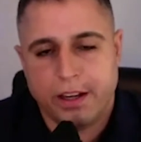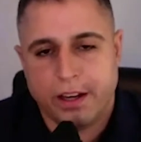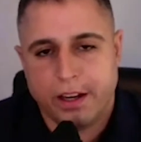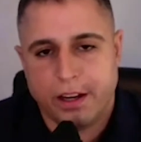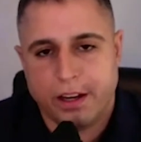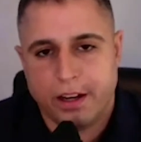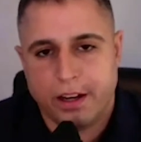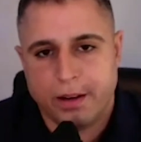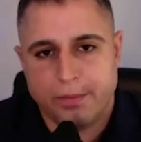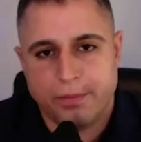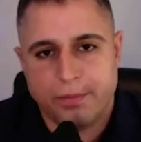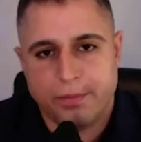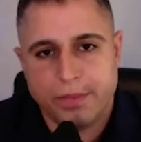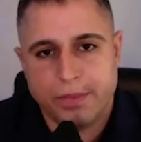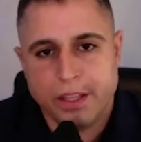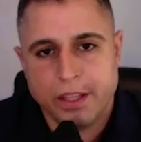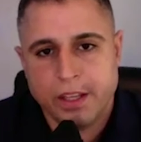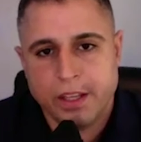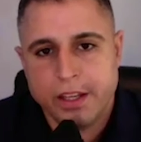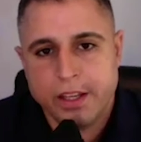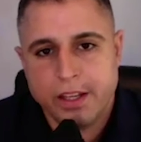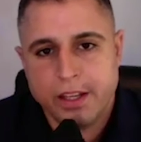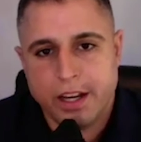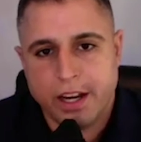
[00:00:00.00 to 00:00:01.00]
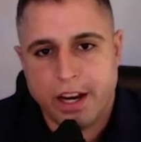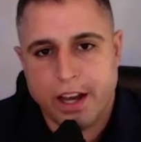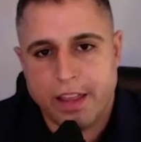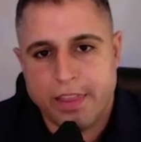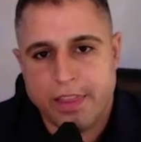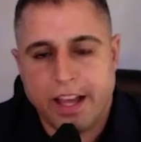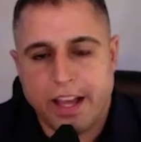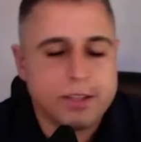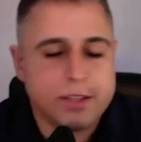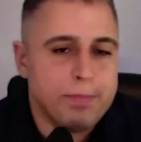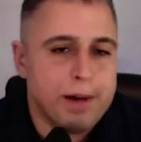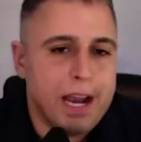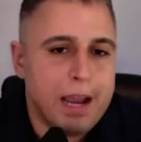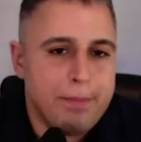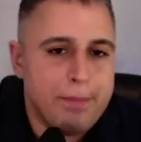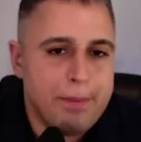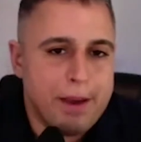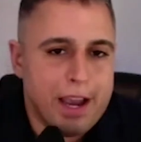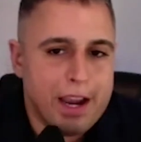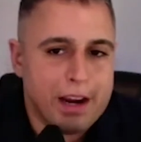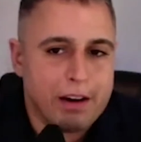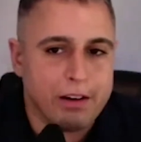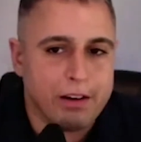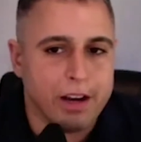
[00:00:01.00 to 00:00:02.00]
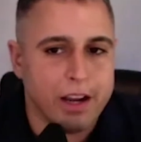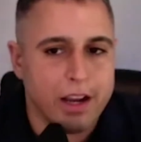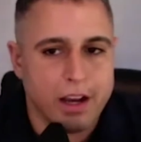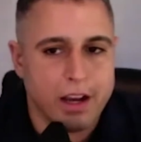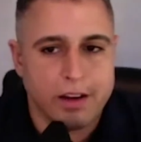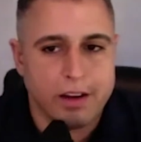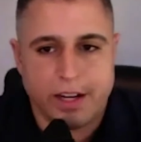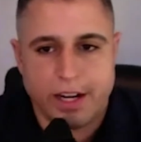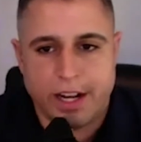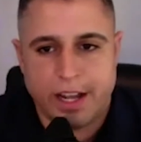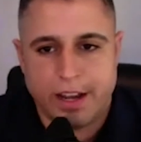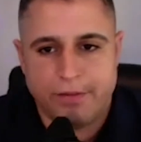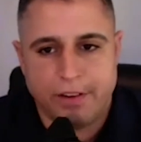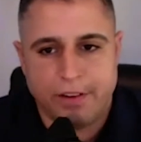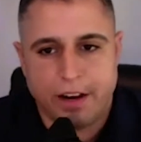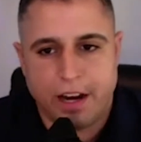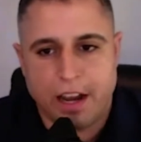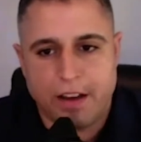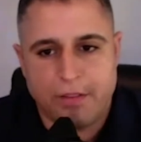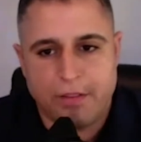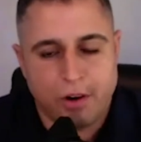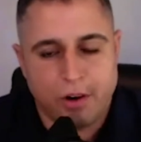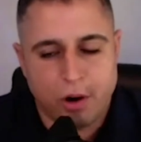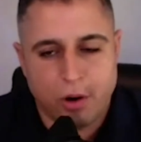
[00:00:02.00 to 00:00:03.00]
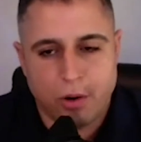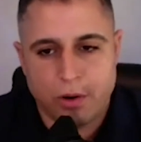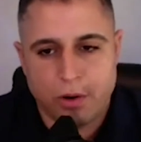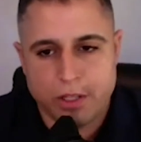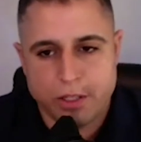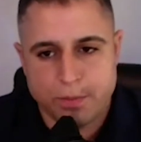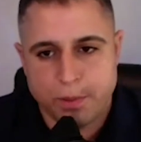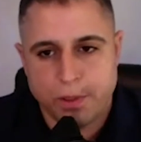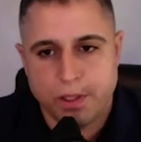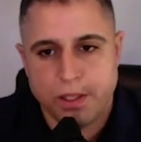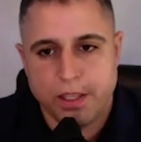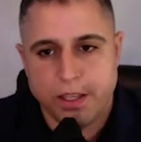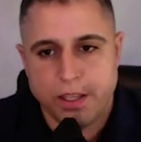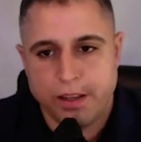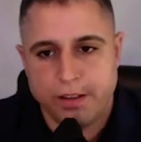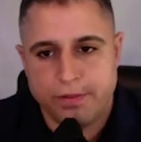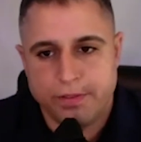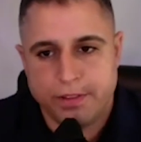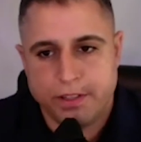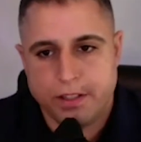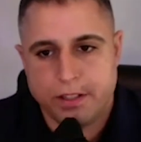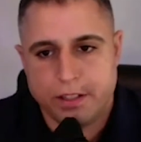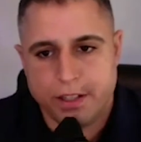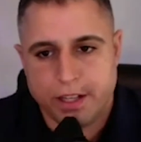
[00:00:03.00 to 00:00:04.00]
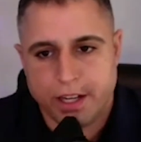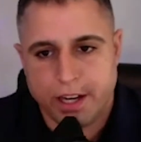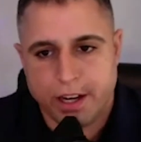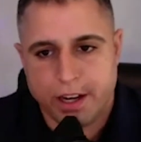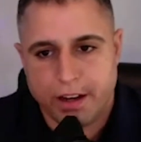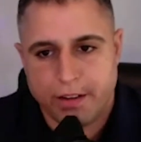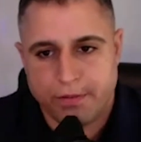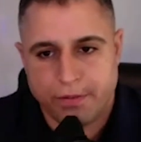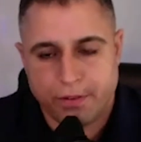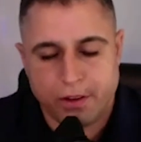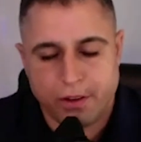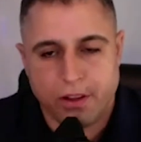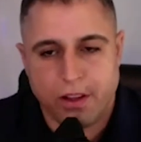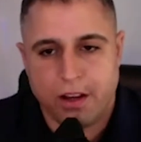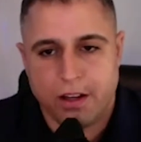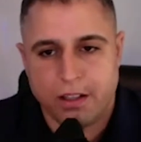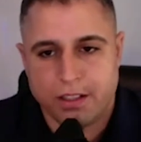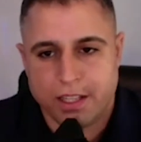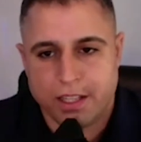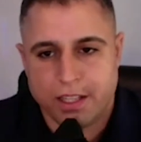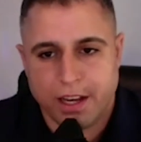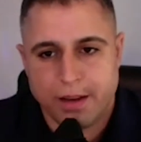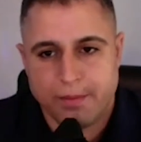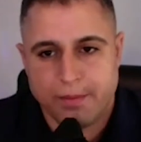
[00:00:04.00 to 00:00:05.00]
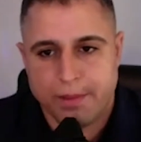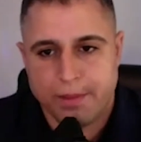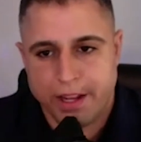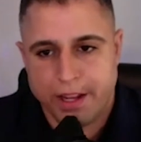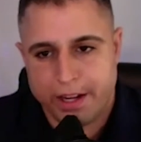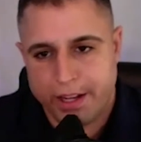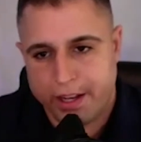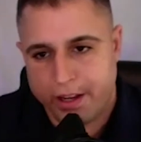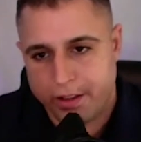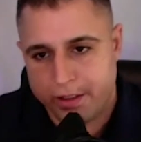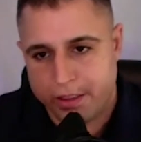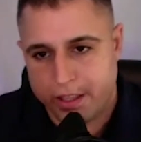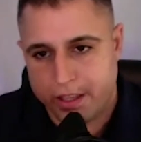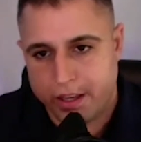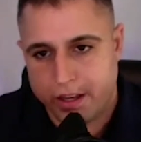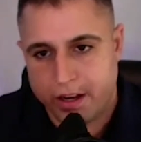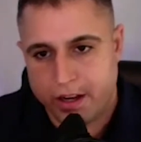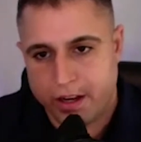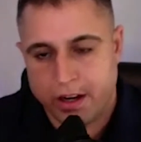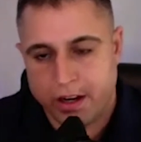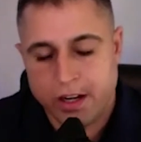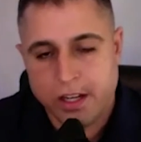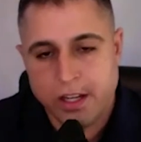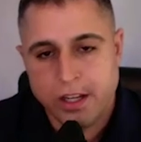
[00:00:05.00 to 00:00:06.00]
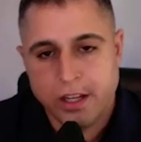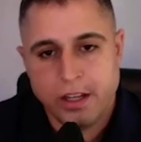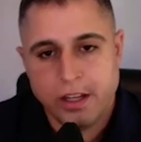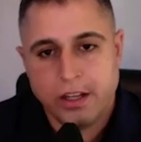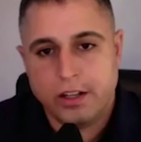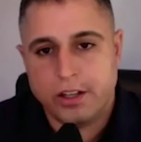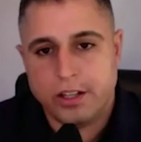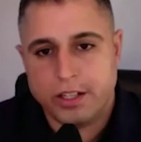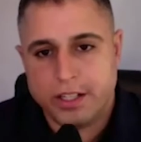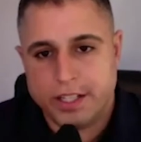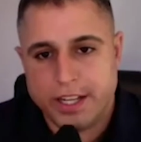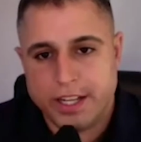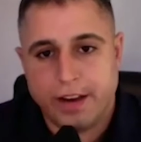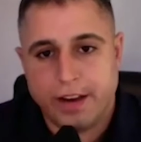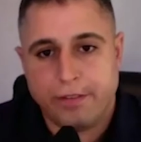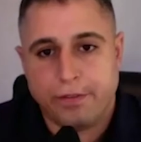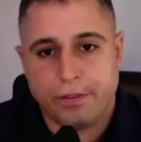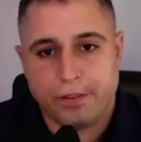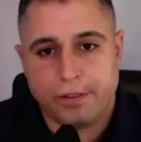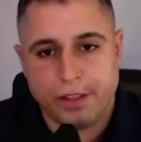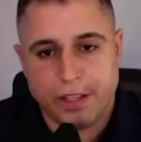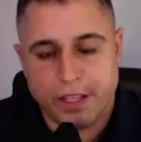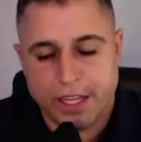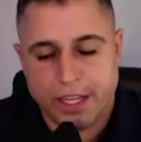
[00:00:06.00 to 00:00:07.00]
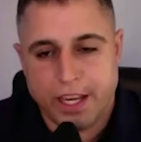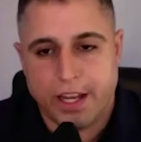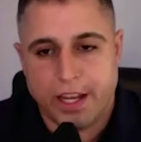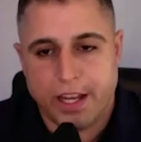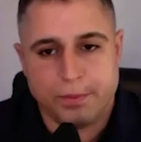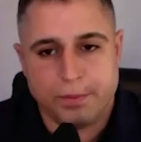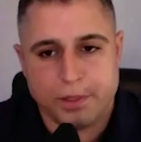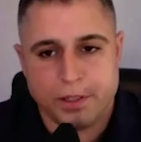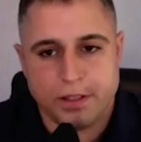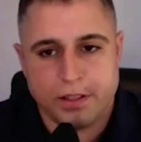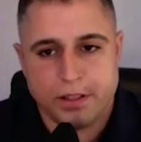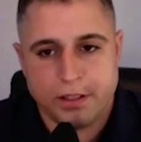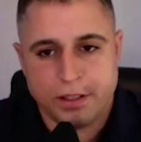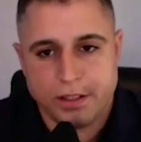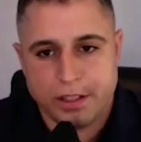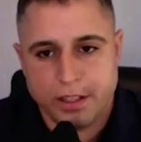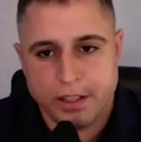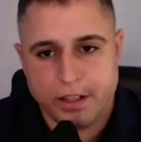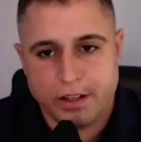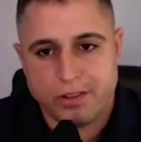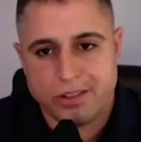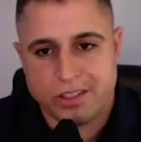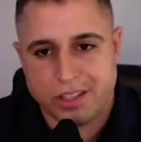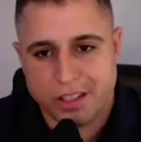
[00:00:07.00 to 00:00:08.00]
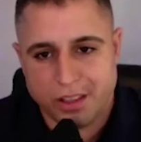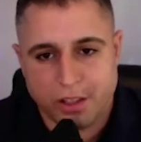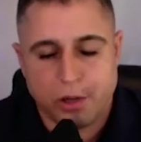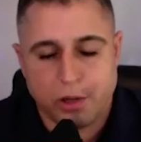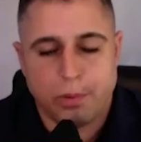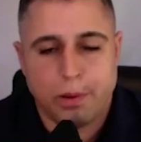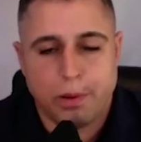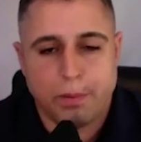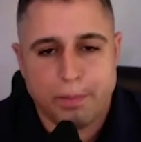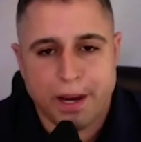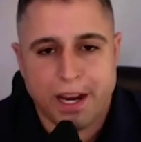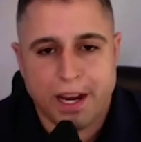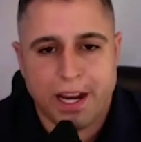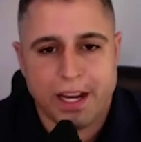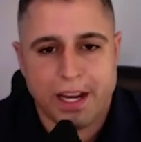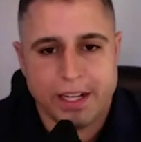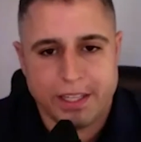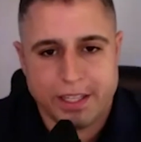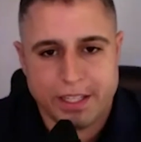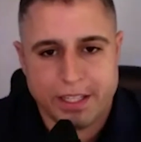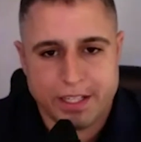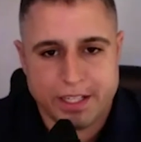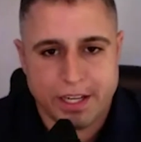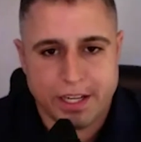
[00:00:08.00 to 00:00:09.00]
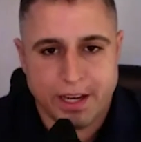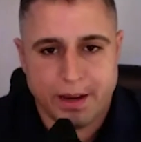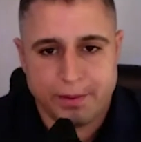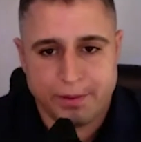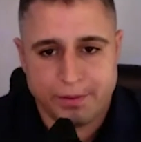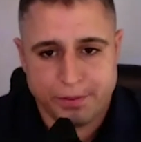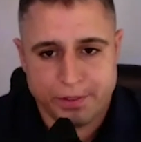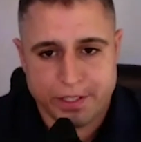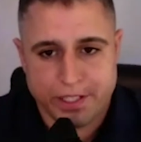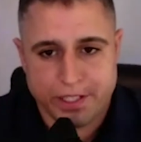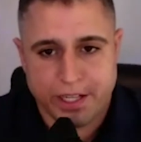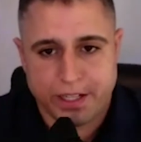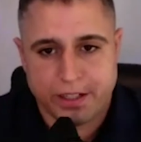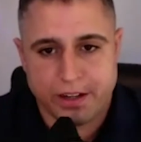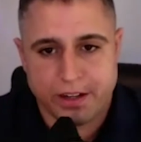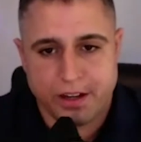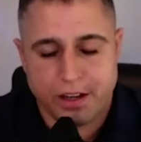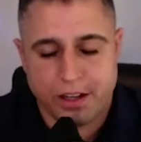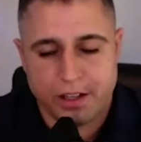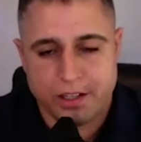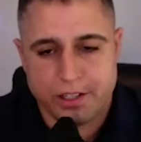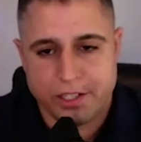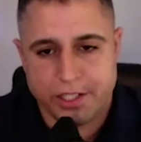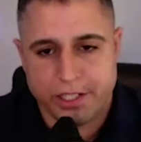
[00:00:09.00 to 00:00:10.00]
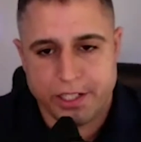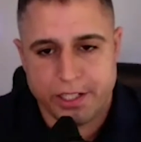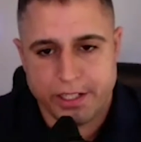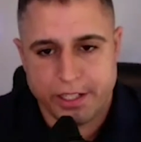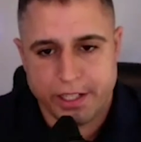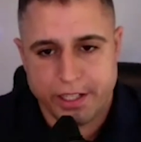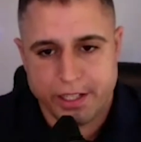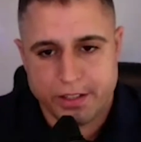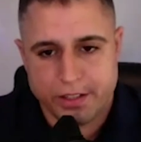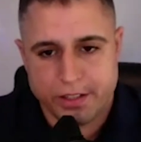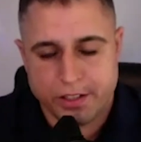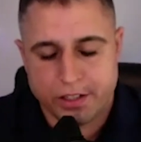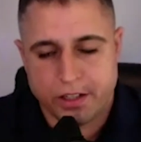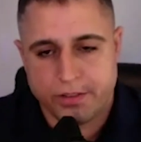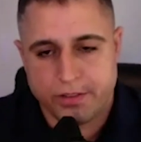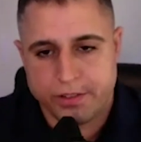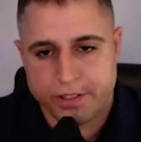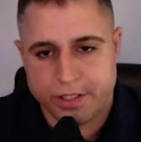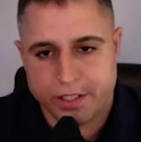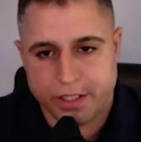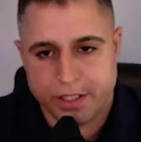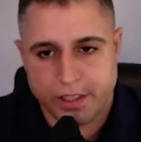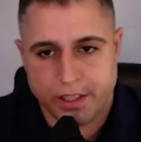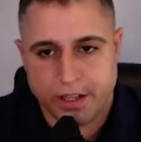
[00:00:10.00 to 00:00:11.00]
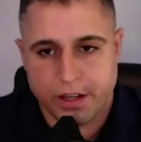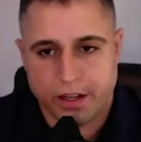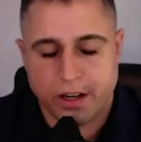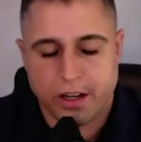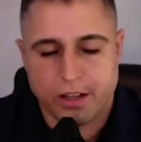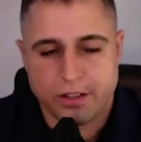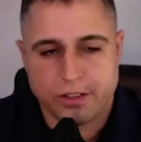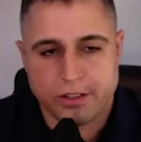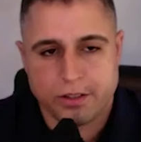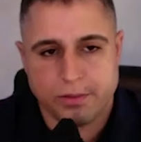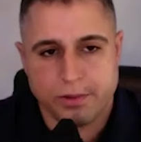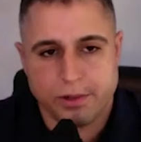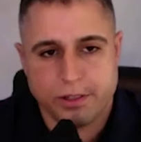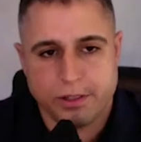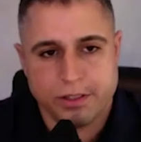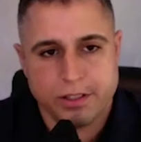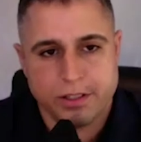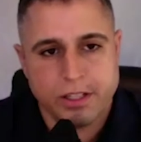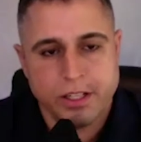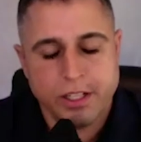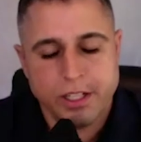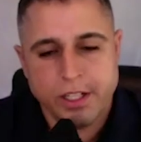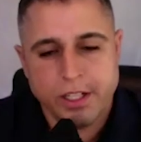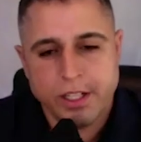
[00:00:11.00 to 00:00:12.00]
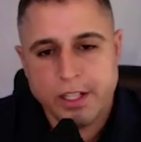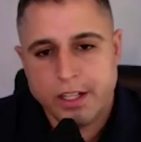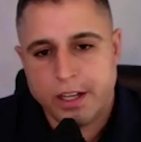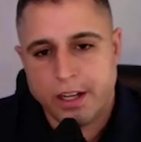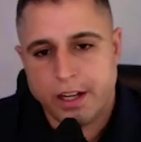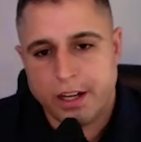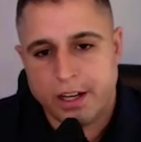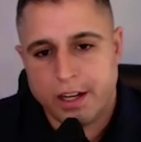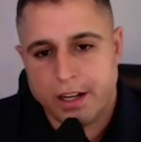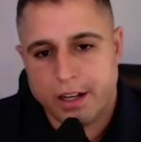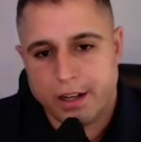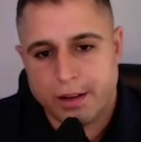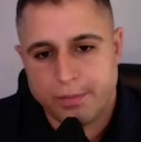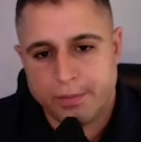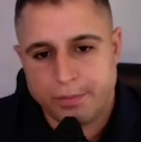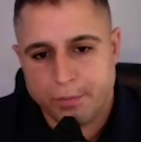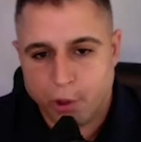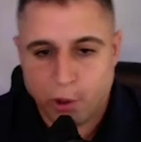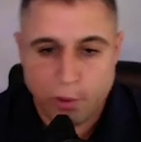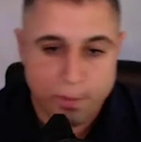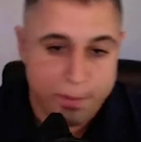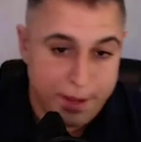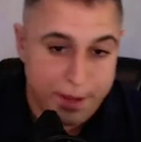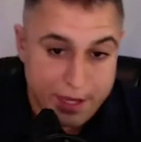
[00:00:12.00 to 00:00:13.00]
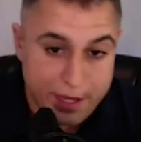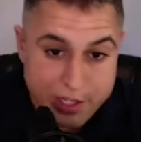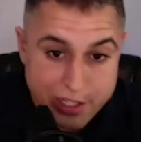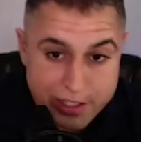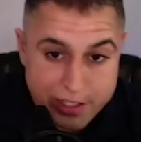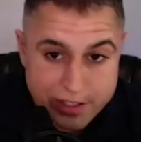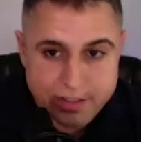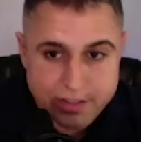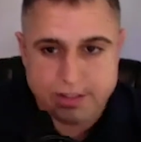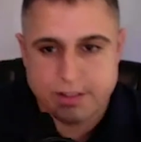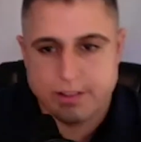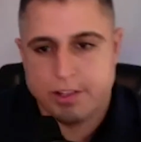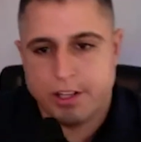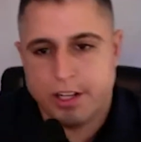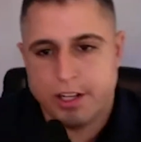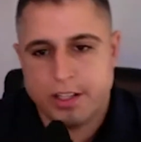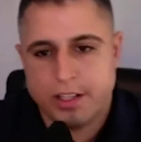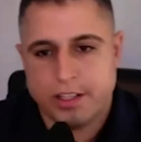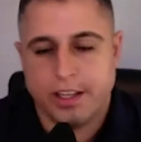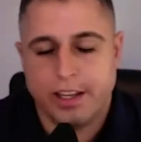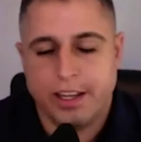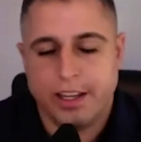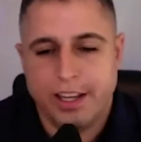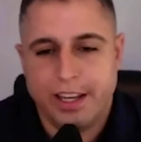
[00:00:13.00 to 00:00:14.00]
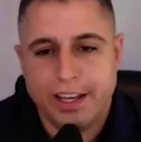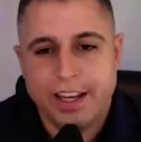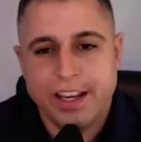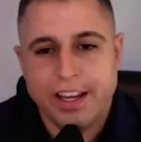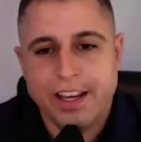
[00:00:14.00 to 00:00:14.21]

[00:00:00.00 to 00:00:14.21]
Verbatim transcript: Um, uh, that's my background, and I've I've always believed uh, for a long time that healthcare could definitely get up to you know is a little bit behind in the times for technology and, servicing their customers um, or patients should i say